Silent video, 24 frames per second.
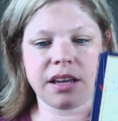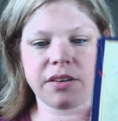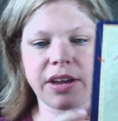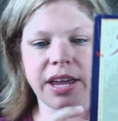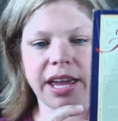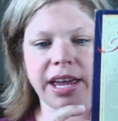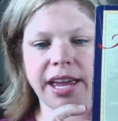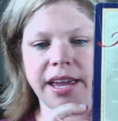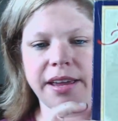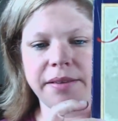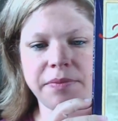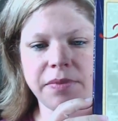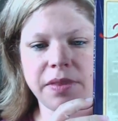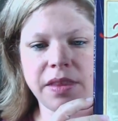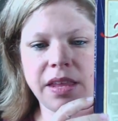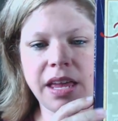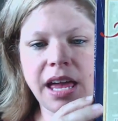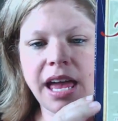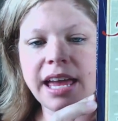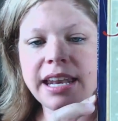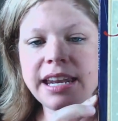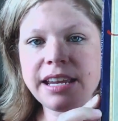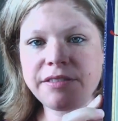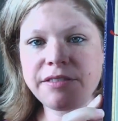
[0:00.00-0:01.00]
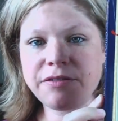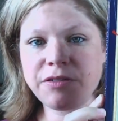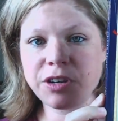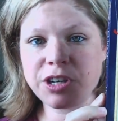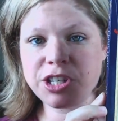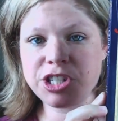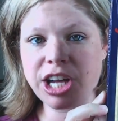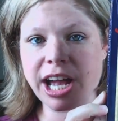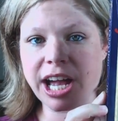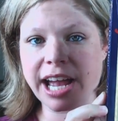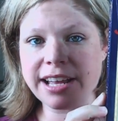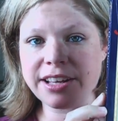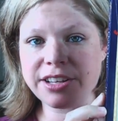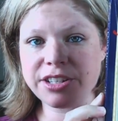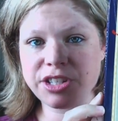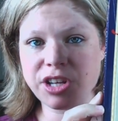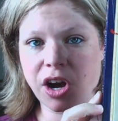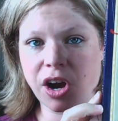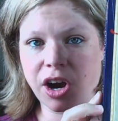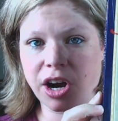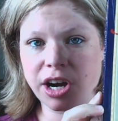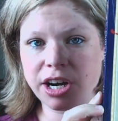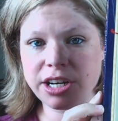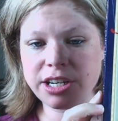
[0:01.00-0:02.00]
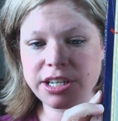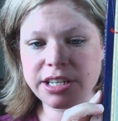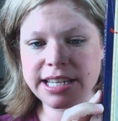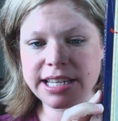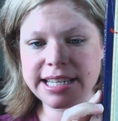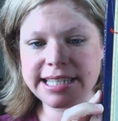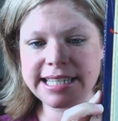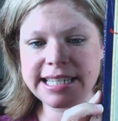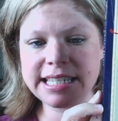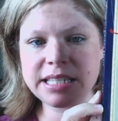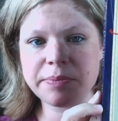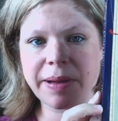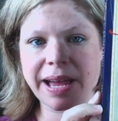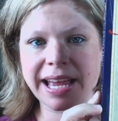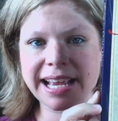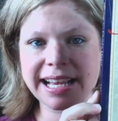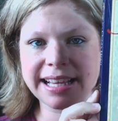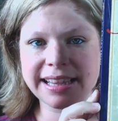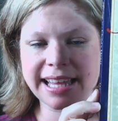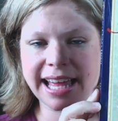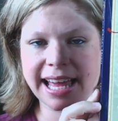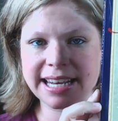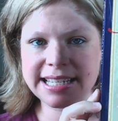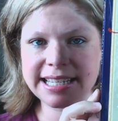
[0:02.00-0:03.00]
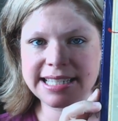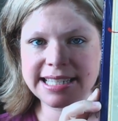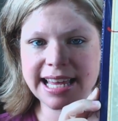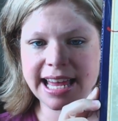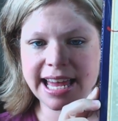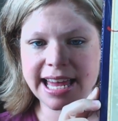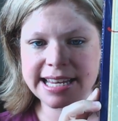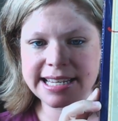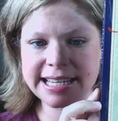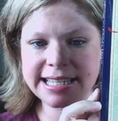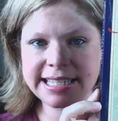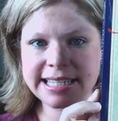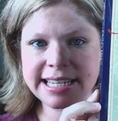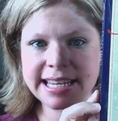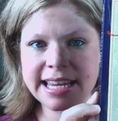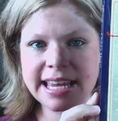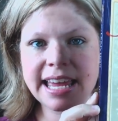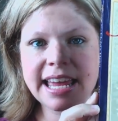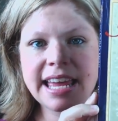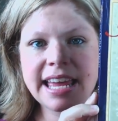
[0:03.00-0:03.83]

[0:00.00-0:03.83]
Okay, Honey for a Child's Heart. This is by Gladys Hunt.